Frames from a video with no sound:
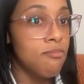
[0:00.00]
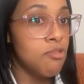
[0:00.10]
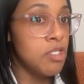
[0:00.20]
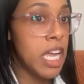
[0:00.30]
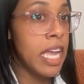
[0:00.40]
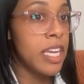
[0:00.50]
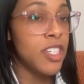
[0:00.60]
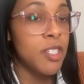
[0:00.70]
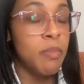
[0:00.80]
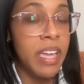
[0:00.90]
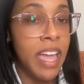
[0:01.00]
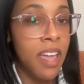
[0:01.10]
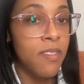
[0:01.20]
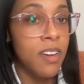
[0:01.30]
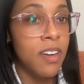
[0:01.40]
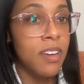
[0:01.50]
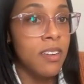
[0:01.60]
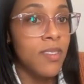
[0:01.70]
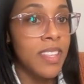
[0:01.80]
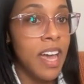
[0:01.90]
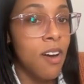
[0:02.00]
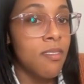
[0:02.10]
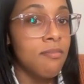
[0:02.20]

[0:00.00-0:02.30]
changed behavior without